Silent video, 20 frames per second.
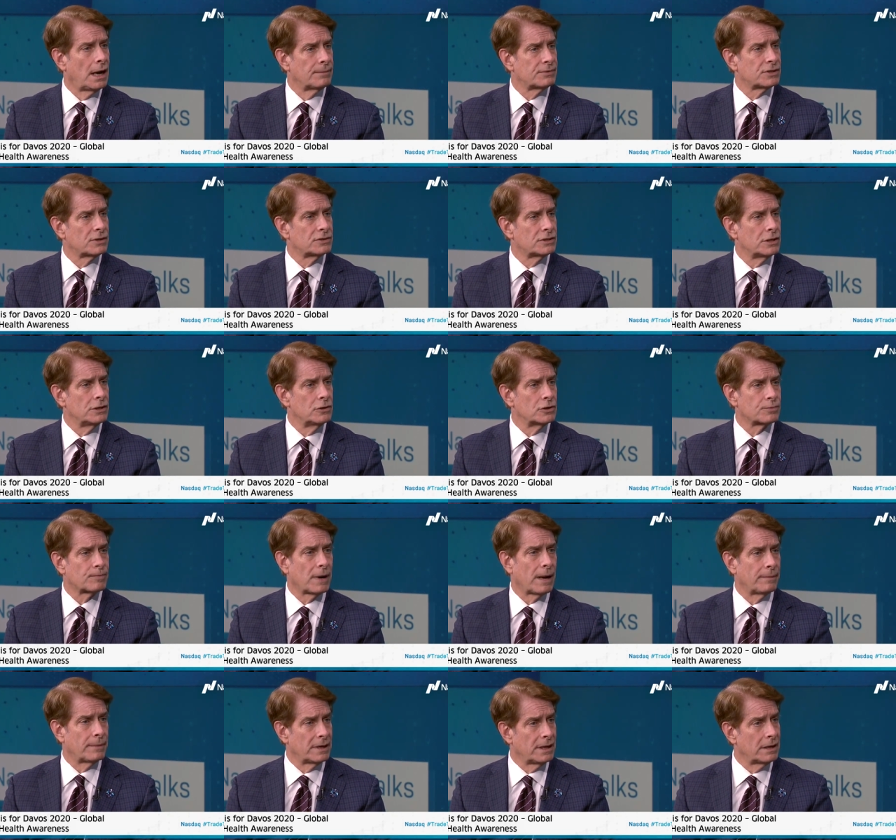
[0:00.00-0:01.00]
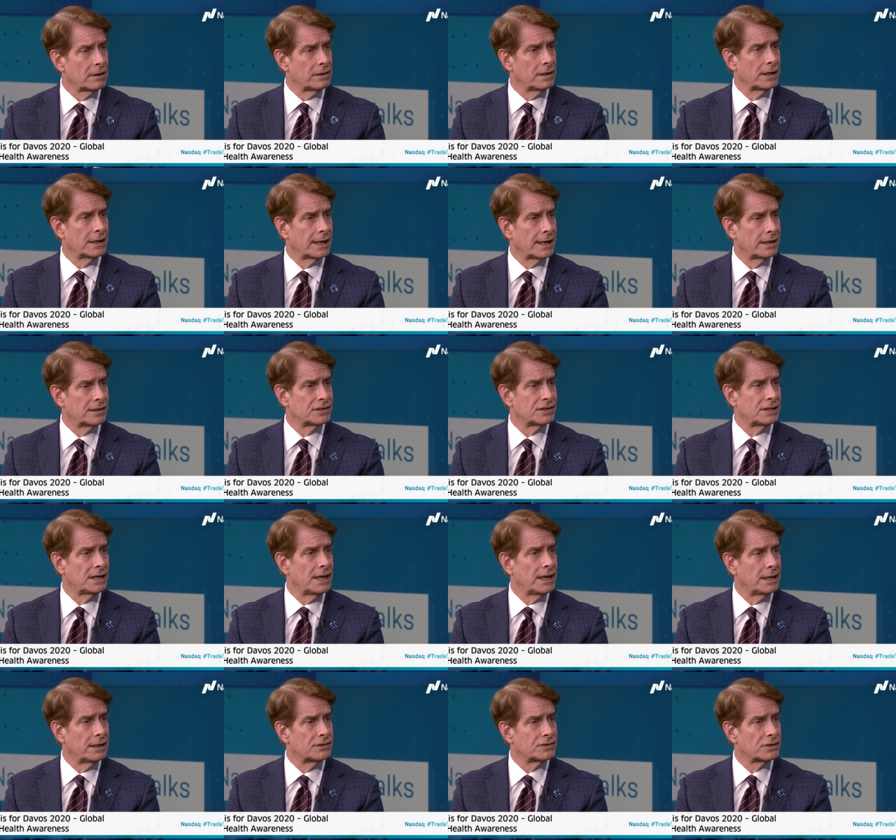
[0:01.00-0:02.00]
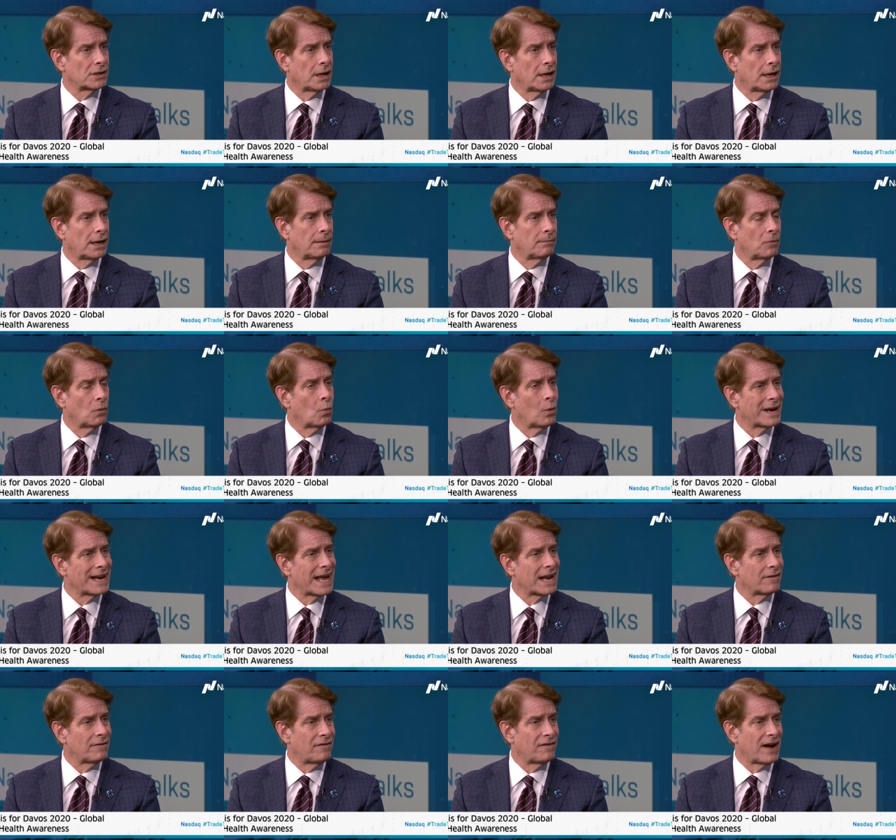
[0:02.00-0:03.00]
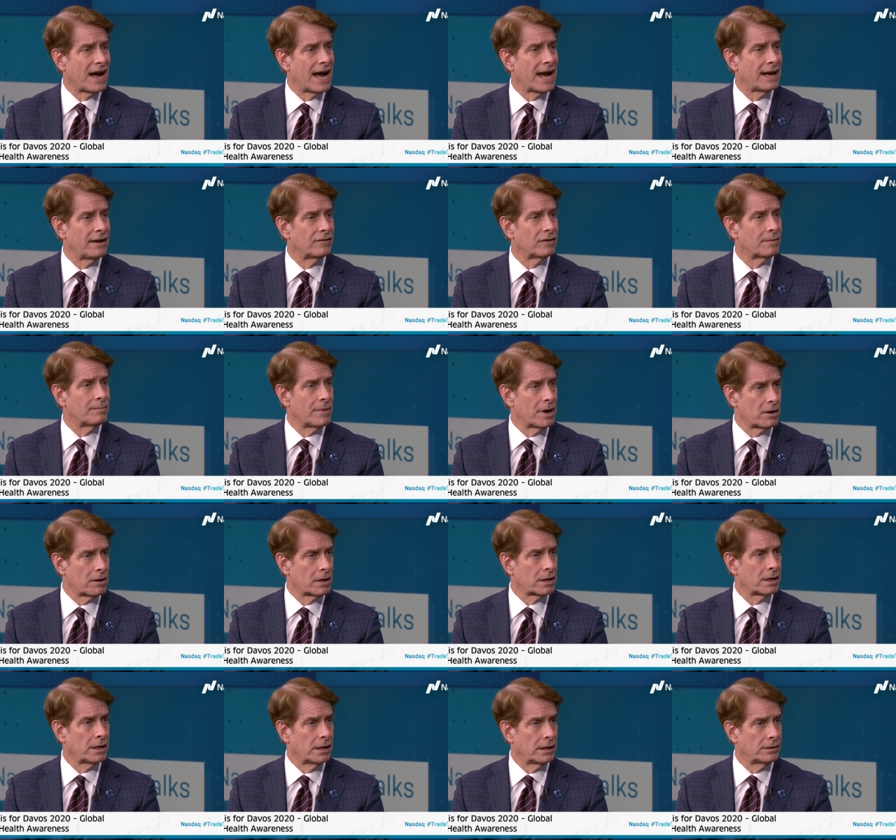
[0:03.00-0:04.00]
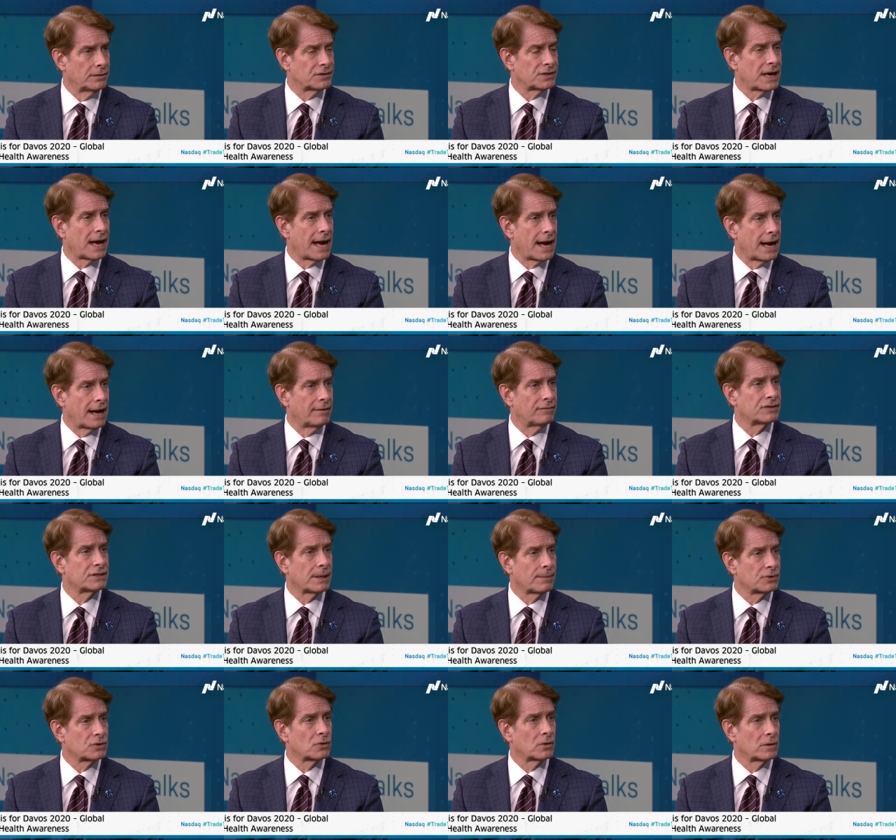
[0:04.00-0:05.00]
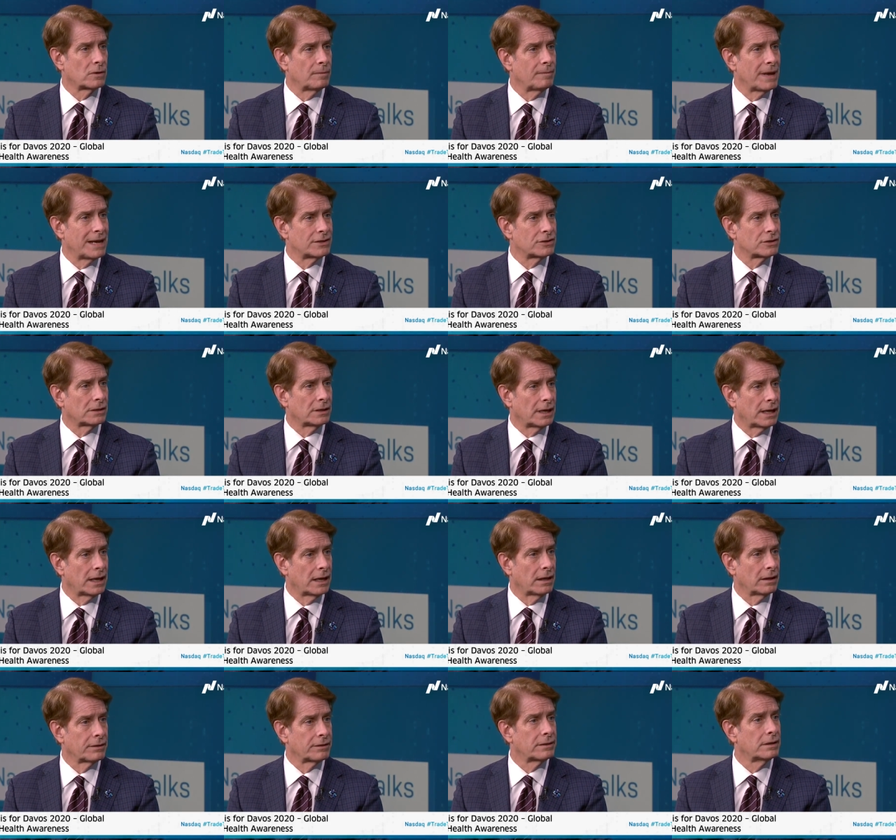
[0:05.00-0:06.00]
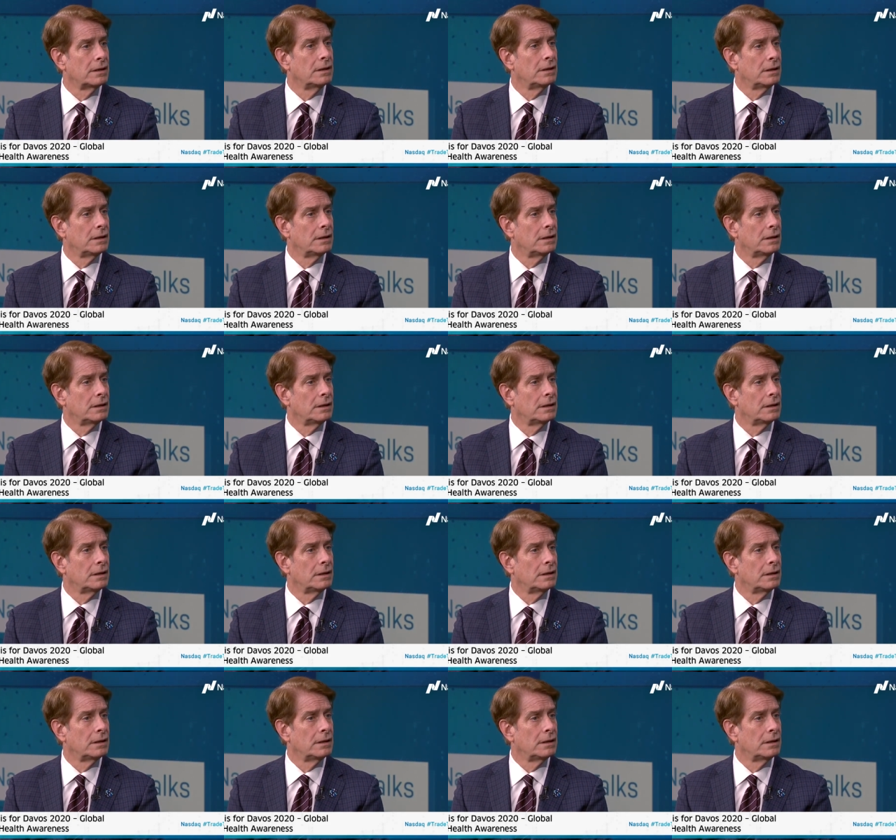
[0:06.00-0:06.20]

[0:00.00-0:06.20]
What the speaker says: So it's a huge problem. And here in the United States, one out of five Americans have some sort of mental health